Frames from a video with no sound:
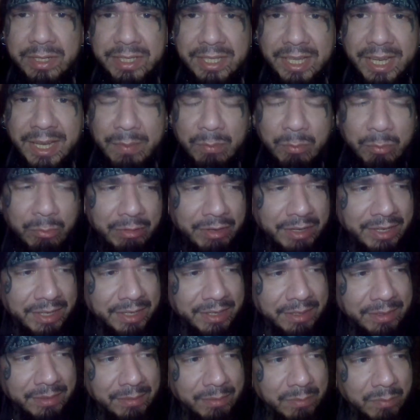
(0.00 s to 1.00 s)
time we're in,
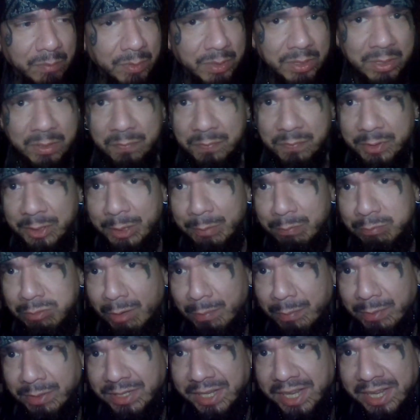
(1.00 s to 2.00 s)
with the fear
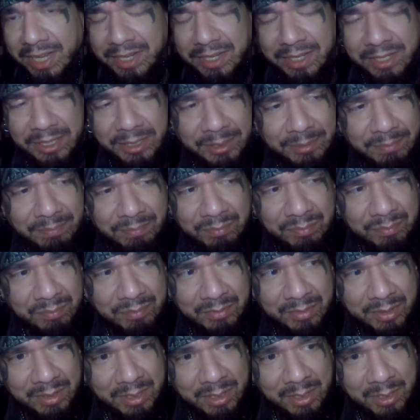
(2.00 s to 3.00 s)
propaganda,
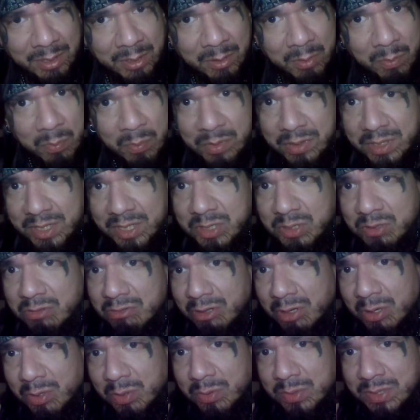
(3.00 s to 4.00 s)
with these
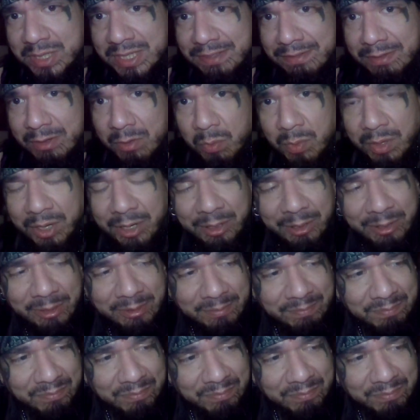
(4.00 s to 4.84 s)
drones everywhere,